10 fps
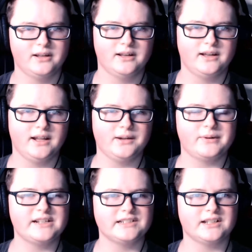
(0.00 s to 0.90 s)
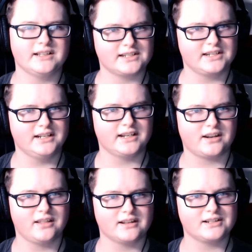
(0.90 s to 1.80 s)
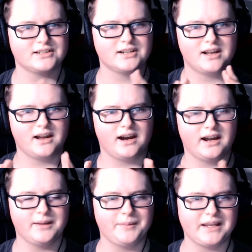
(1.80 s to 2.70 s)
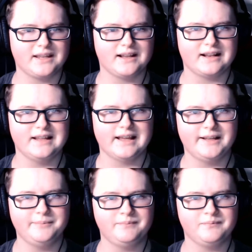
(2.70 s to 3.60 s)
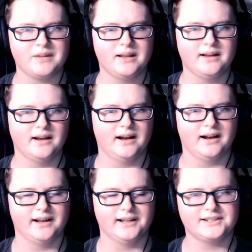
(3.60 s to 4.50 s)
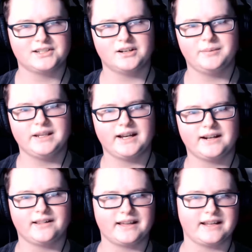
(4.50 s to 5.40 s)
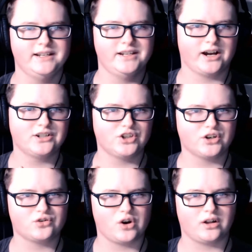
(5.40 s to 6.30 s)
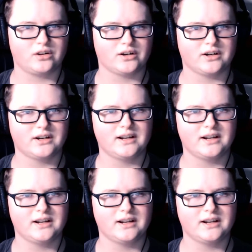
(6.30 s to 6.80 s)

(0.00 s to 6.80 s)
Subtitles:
Anyways, let's get into this. I am making a game. It's going to be kind of like a dungeon crawler.